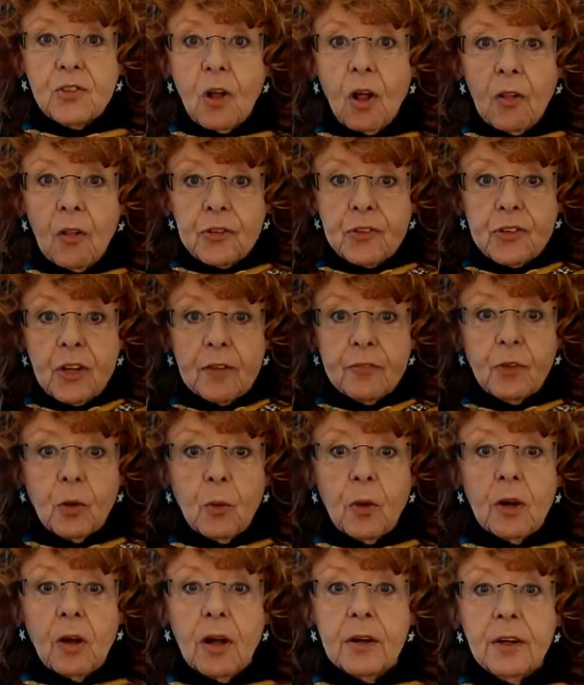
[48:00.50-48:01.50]
is all the stuff
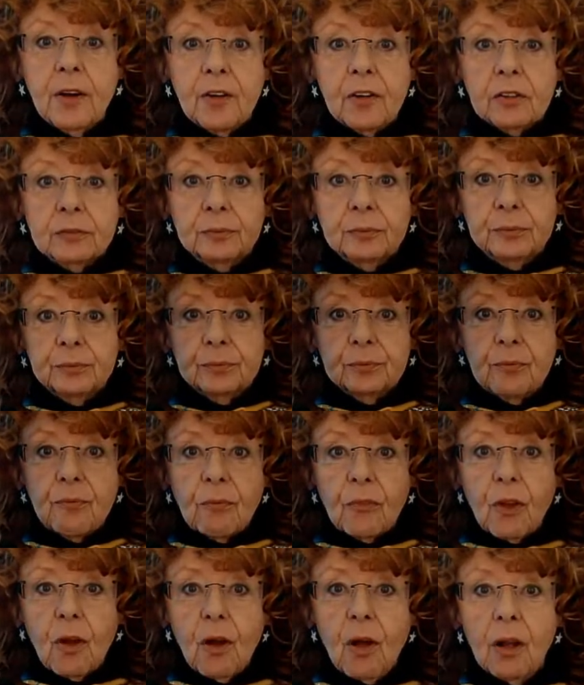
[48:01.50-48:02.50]
going on here,
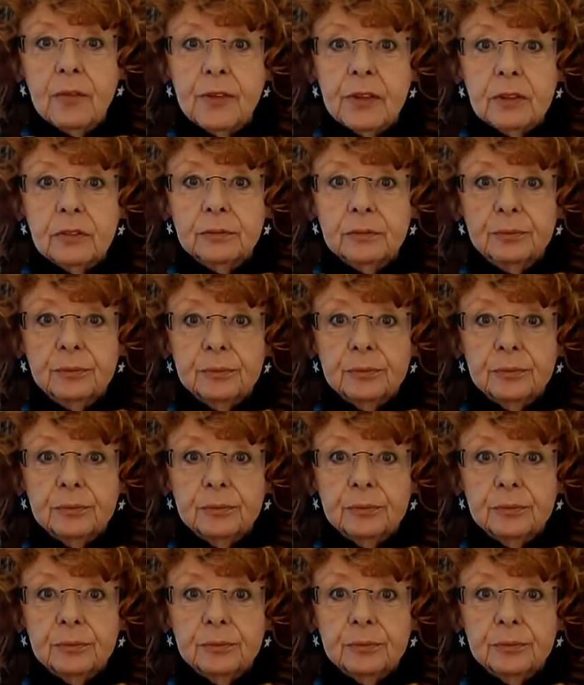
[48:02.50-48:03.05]
all of it.